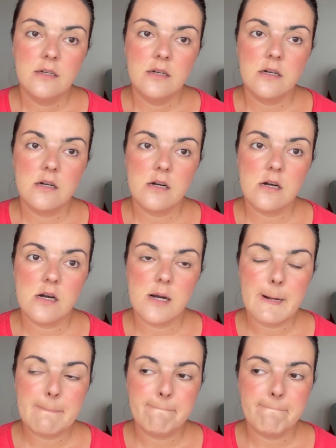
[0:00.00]

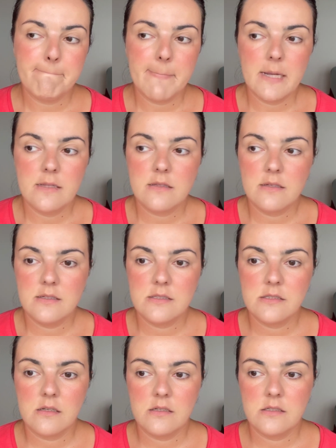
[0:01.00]
At
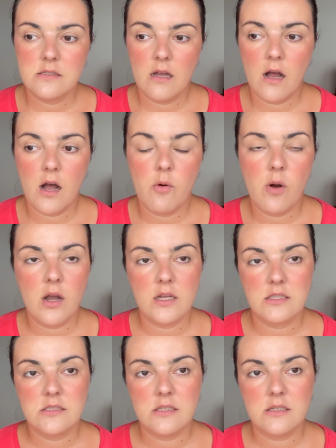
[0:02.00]
least is how I
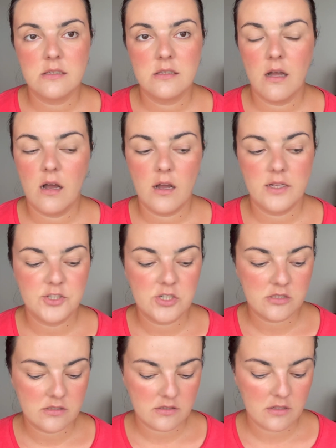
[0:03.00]
see it. I
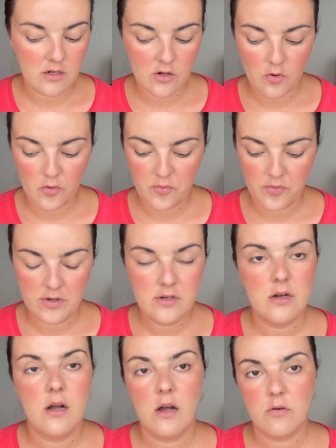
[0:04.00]
just love
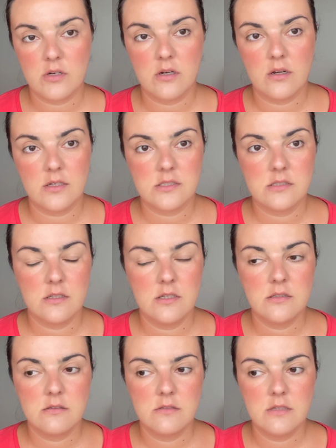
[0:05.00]
Hourglass, at
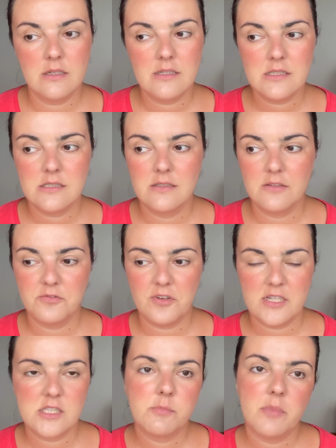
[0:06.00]
least the
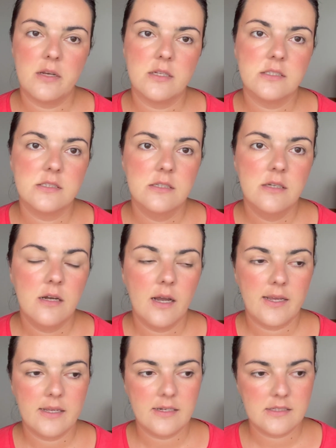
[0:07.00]
face palettes. I
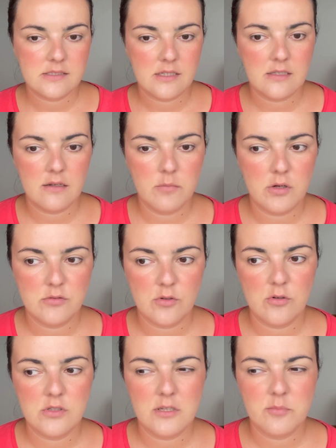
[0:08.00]
cannot say about
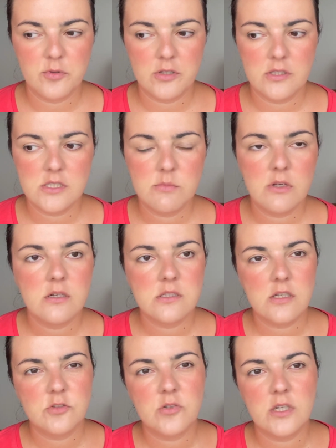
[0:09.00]
all their products because I
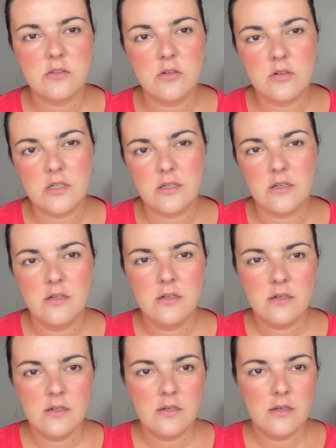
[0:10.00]
tried only
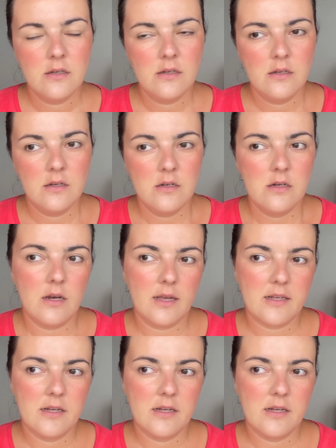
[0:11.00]
like